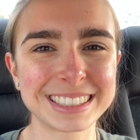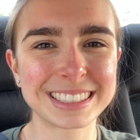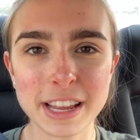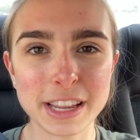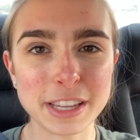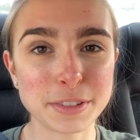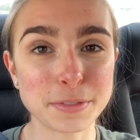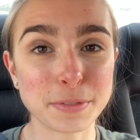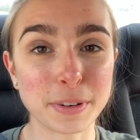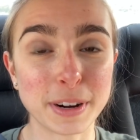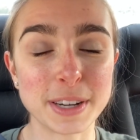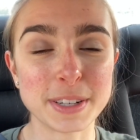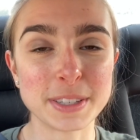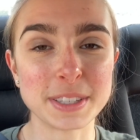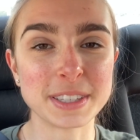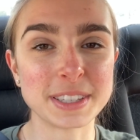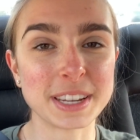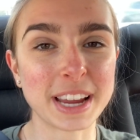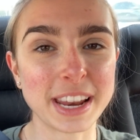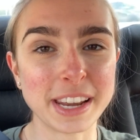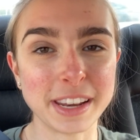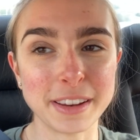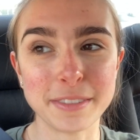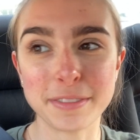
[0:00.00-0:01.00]
As far as the
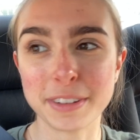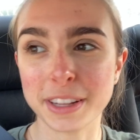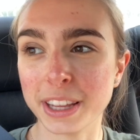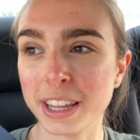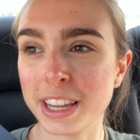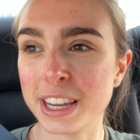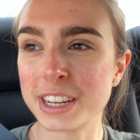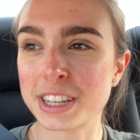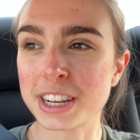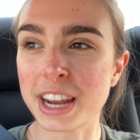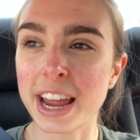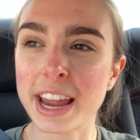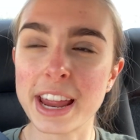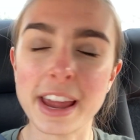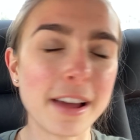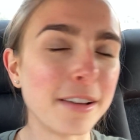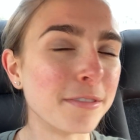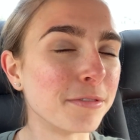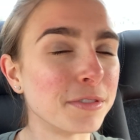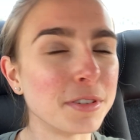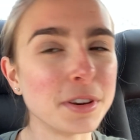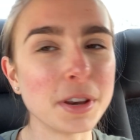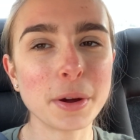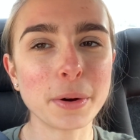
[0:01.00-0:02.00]
tiny village, I
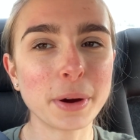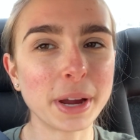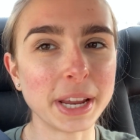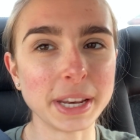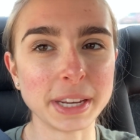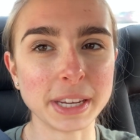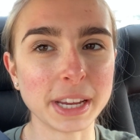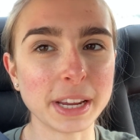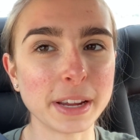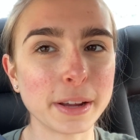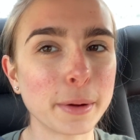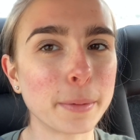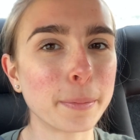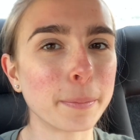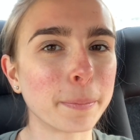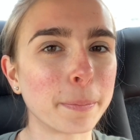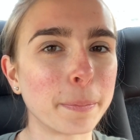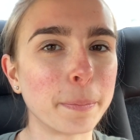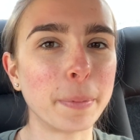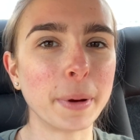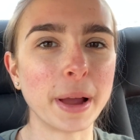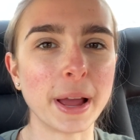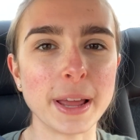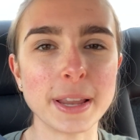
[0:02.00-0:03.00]
have no idea,
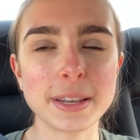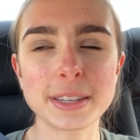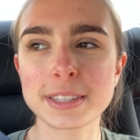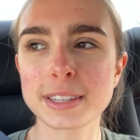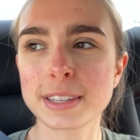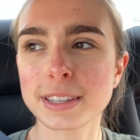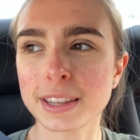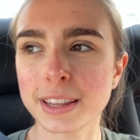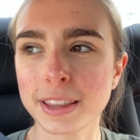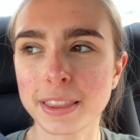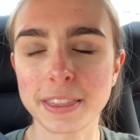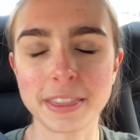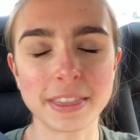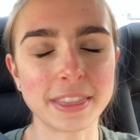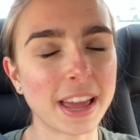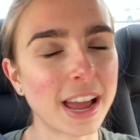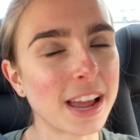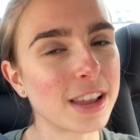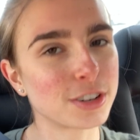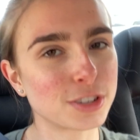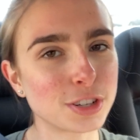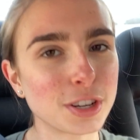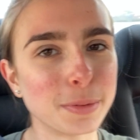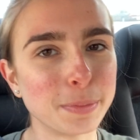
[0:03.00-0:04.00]
but
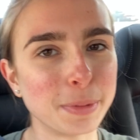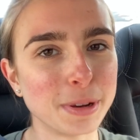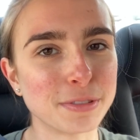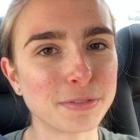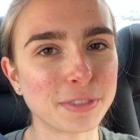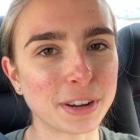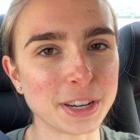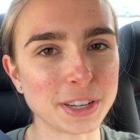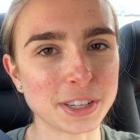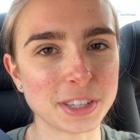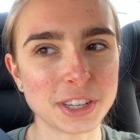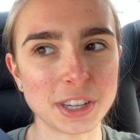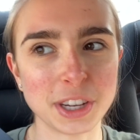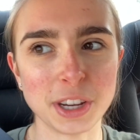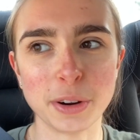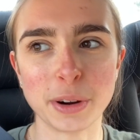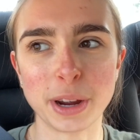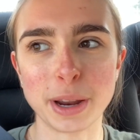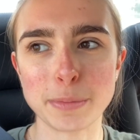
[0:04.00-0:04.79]
that should be fun too.